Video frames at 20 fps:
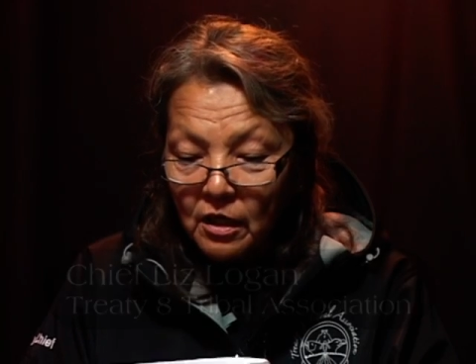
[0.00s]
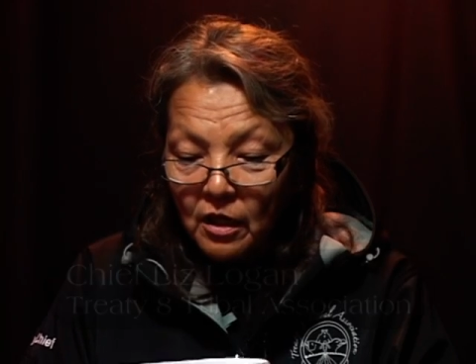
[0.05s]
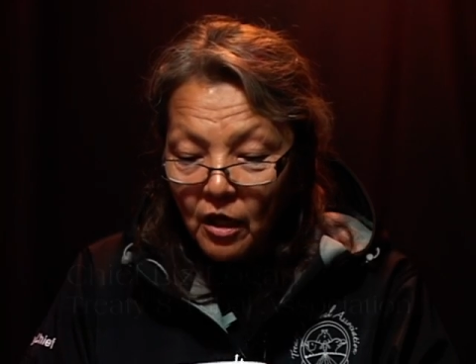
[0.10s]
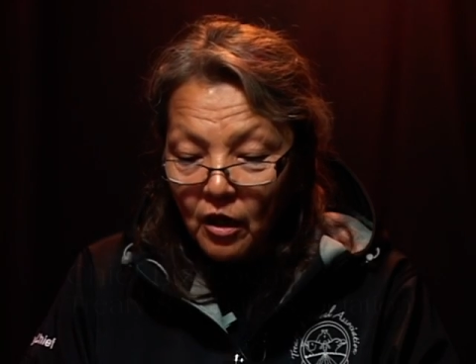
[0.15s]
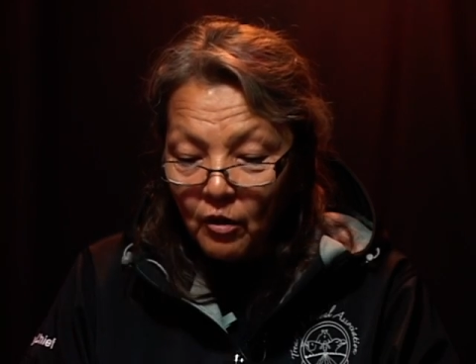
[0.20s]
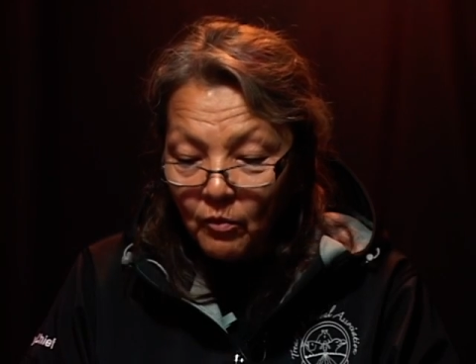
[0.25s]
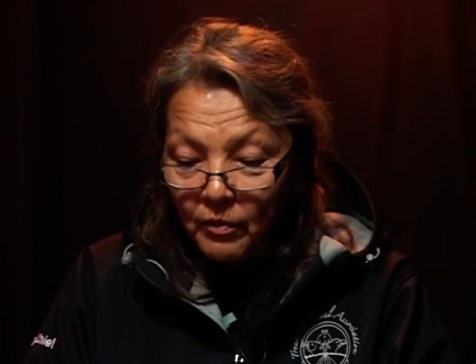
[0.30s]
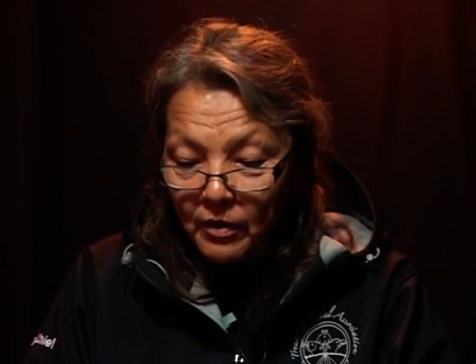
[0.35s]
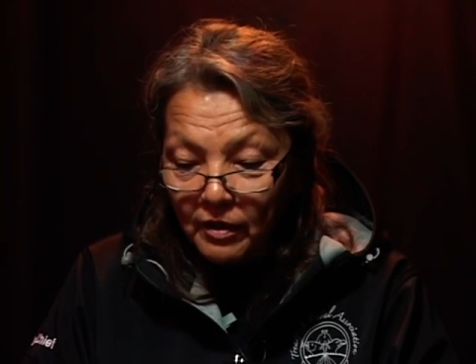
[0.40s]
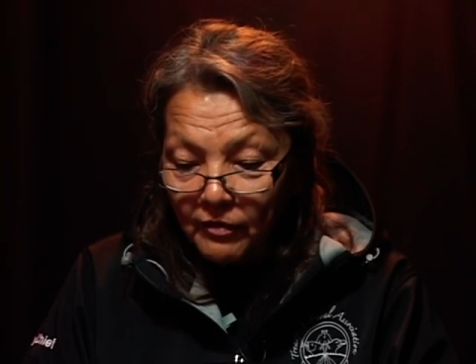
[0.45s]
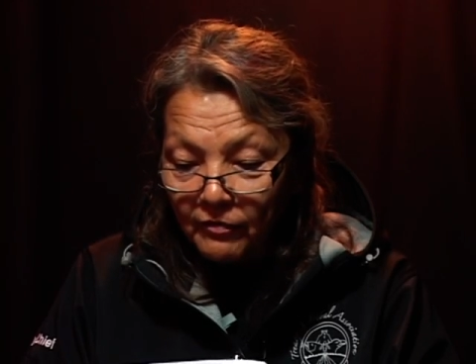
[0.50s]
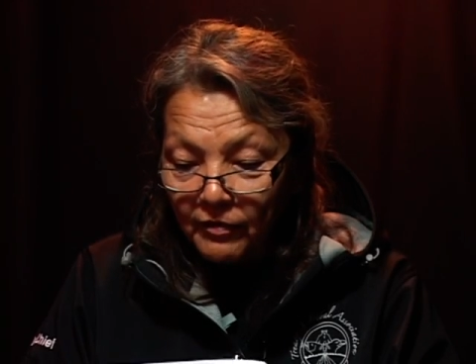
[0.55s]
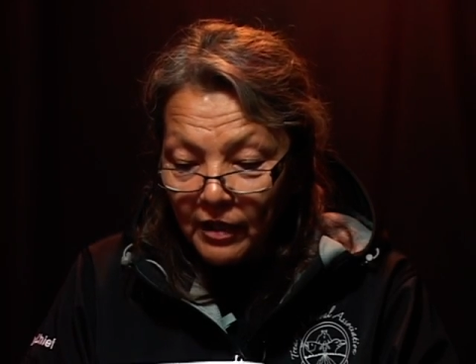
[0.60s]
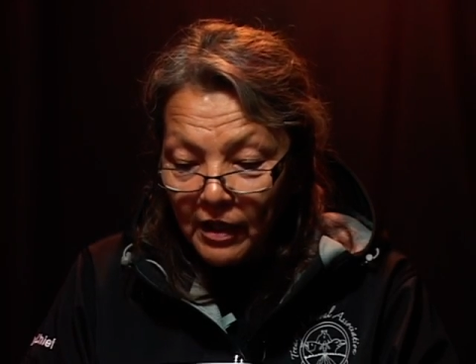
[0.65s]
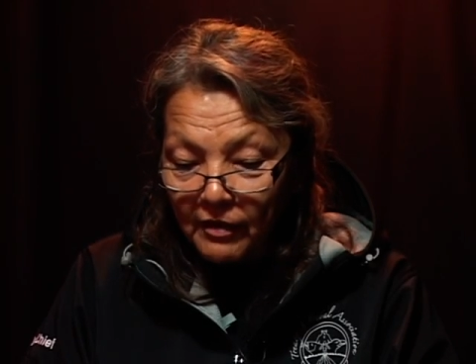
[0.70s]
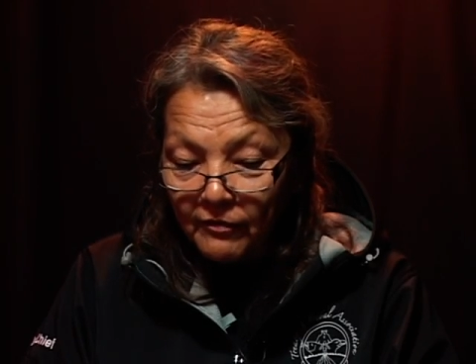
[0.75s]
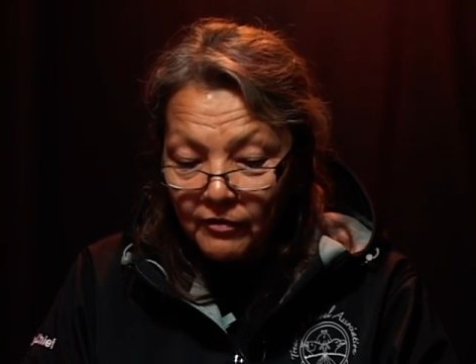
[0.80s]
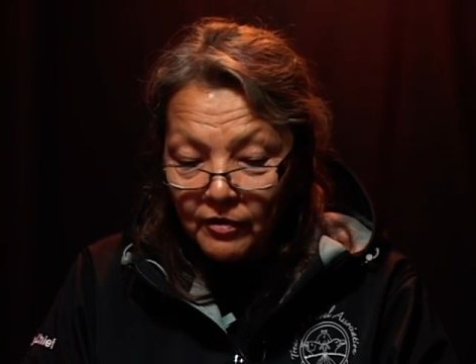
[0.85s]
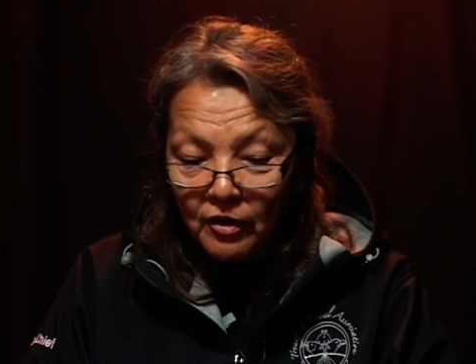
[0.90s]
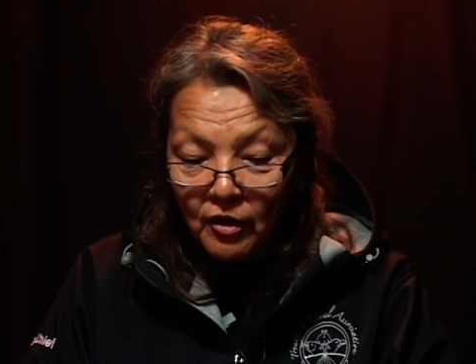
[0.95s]
our way of
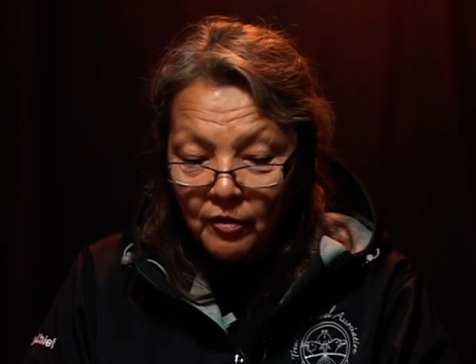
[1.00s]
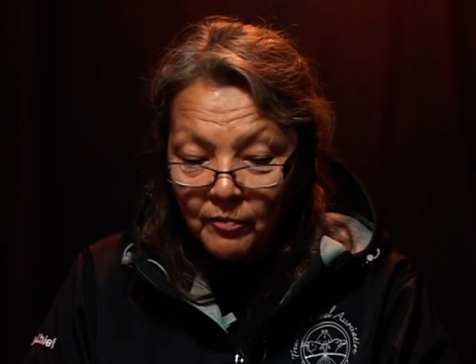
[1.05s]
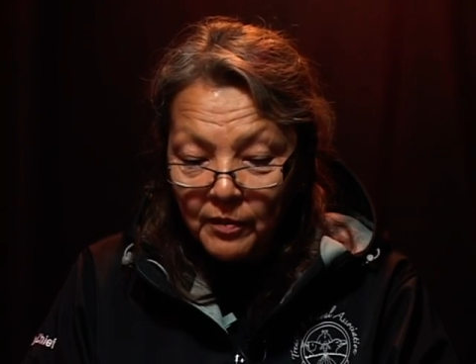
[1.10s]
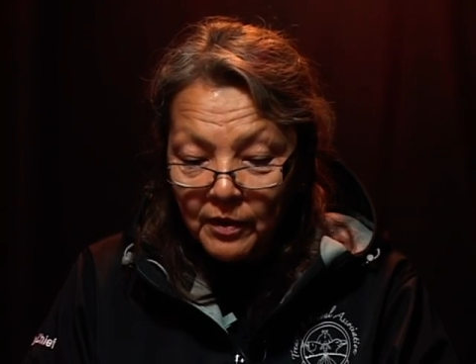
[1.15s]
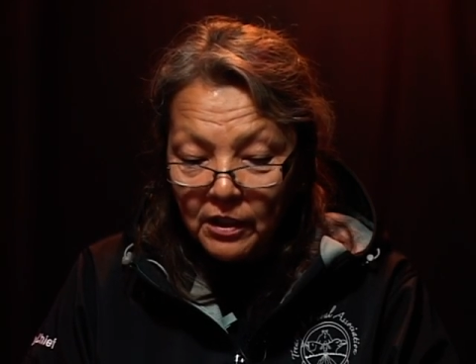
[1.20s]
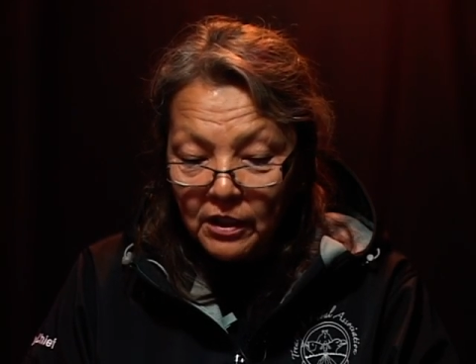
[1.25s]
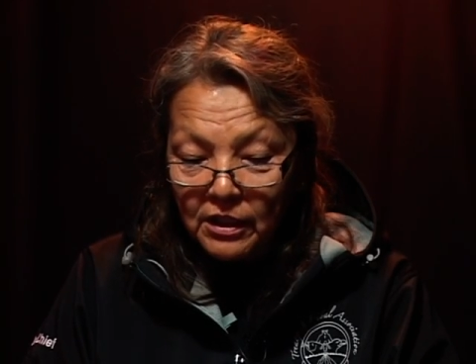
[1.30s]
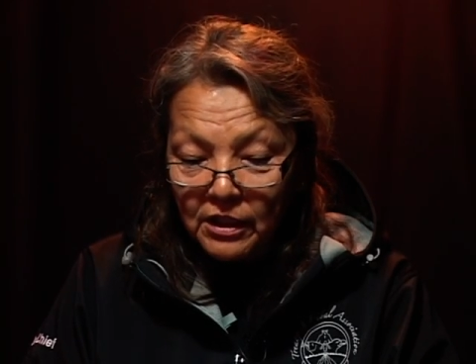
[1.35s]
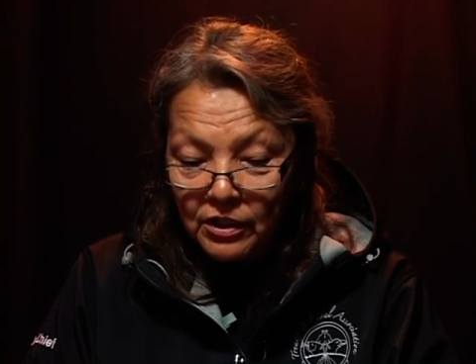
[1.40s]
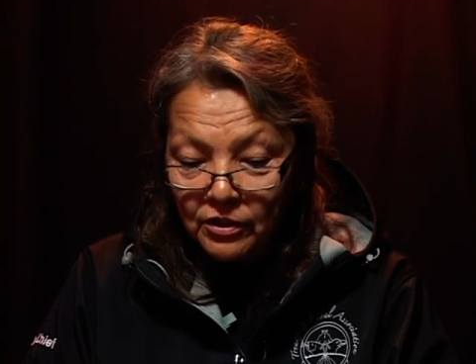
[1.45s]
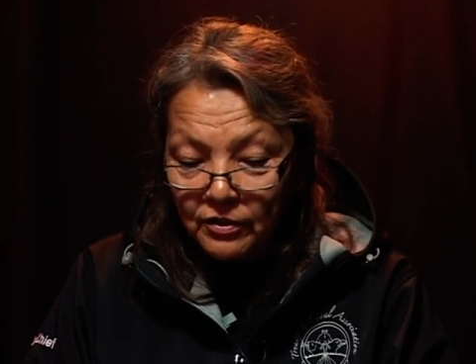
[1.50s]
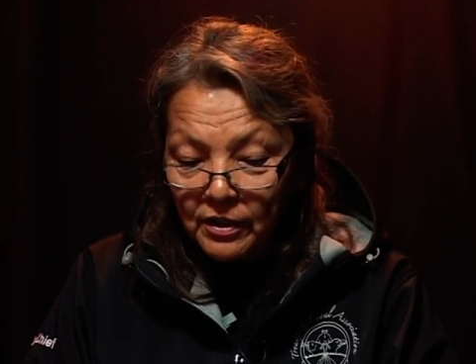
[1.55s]
life, and our ability